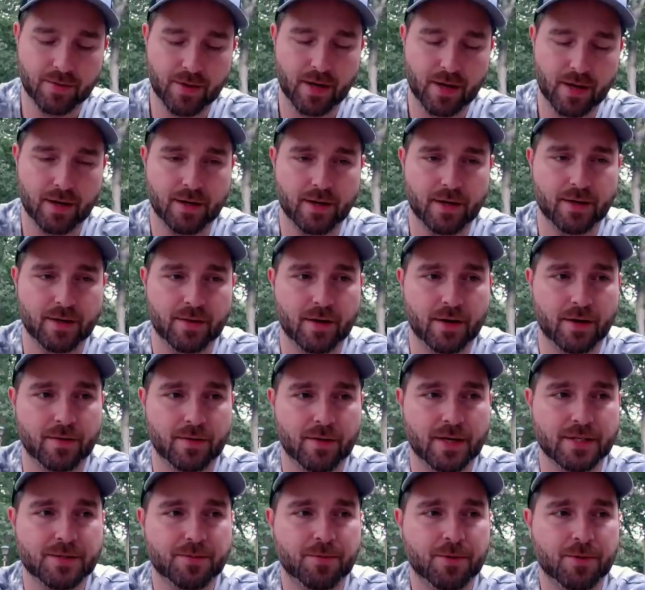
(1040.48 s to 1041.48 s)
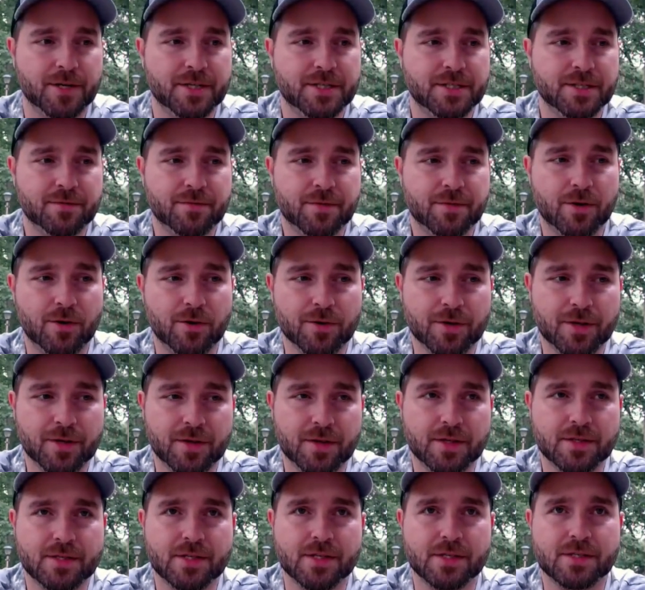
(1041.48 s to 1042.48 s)
that's pretty difficult, and
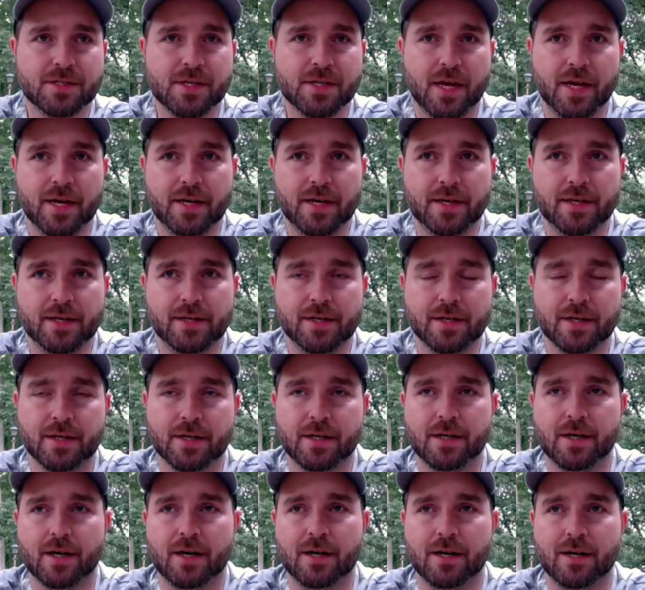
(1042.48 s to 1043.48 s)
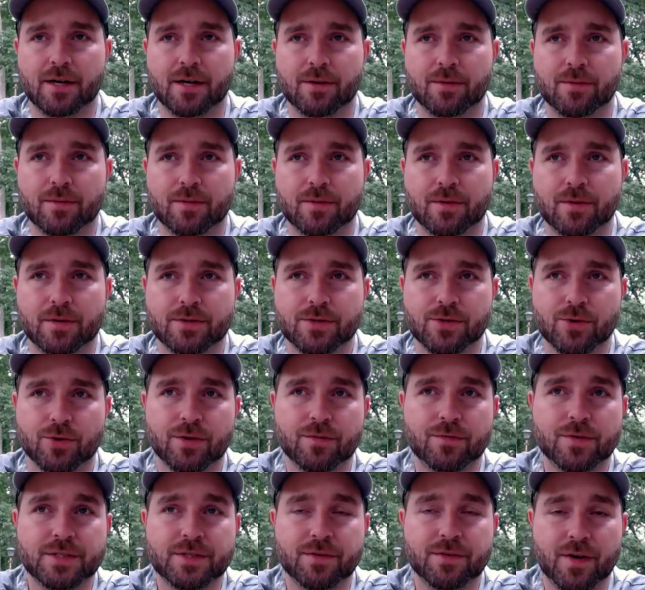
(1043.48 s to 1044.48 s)
this is a sort
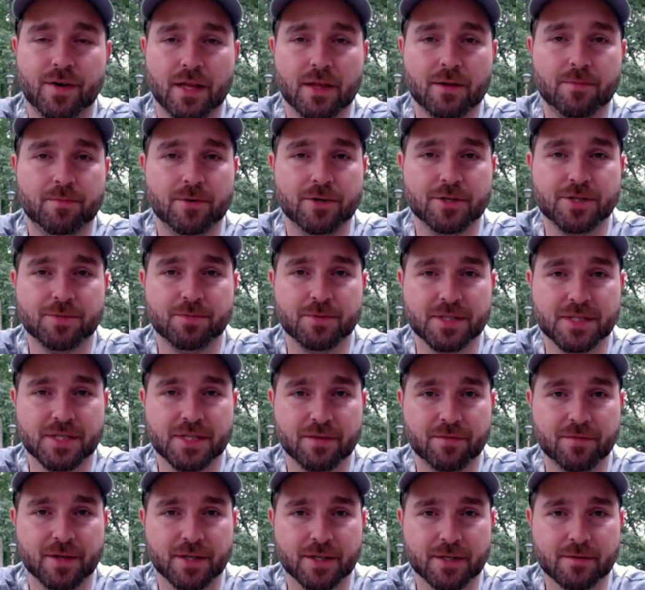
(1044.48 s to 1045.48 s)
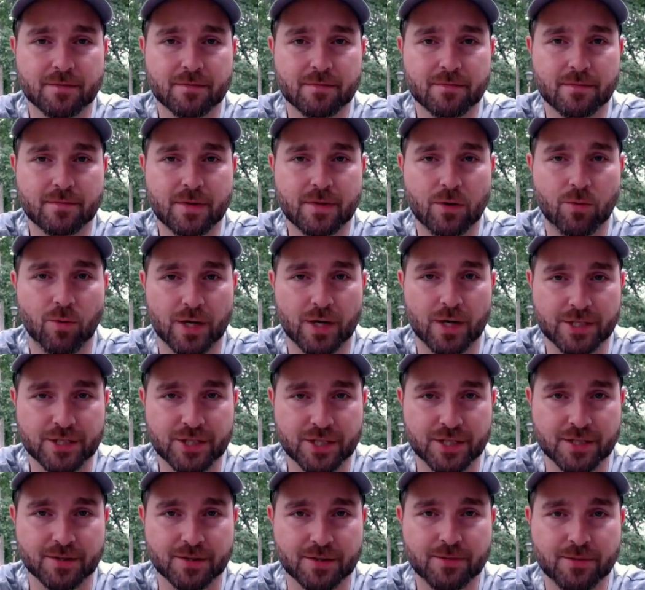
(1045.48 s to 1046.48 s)
of a developer specific
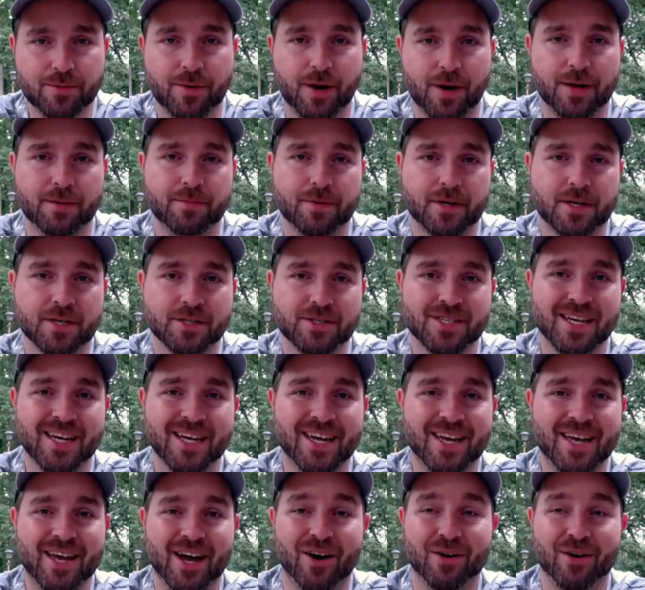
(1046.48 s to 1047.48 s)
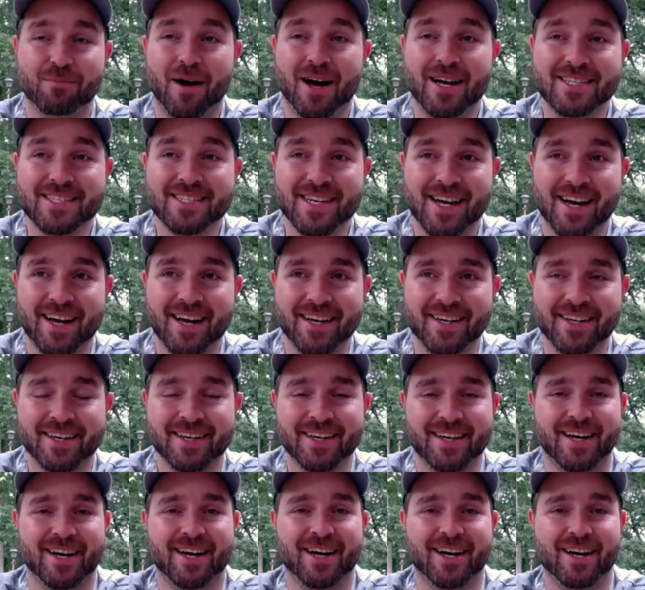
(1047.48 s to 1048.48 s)
question, right? Because on my side,
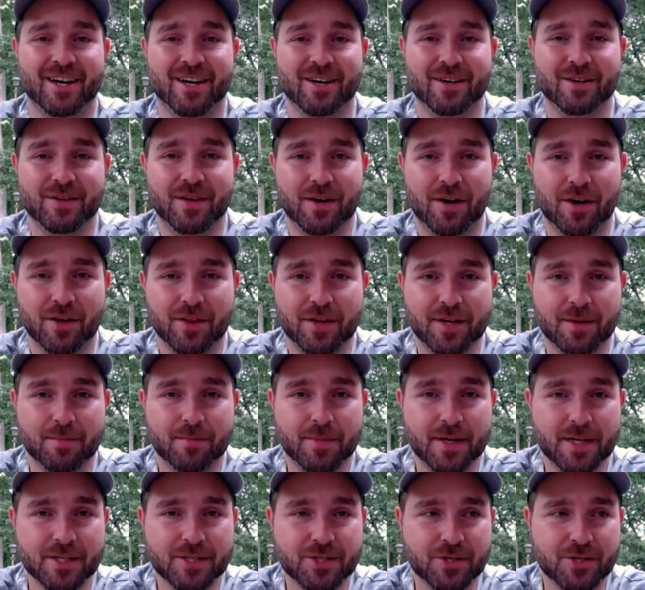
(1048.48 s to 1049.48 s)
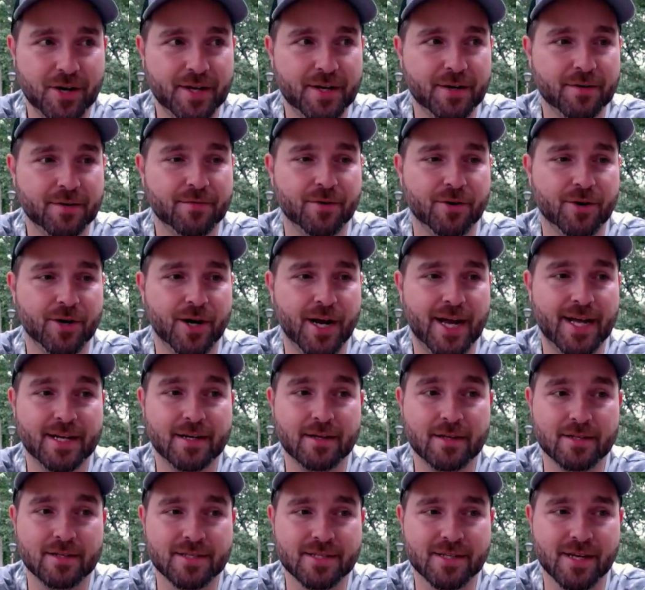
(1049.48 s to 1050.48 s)
on the administrative or
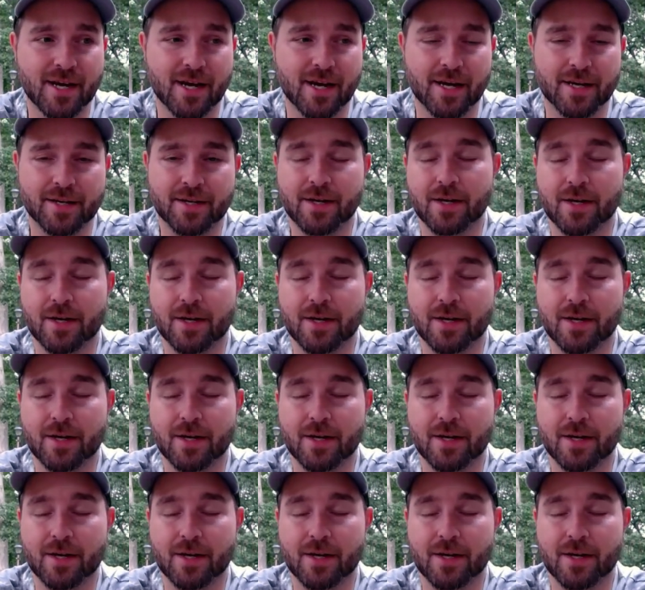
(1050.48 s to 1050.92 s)
analyst side,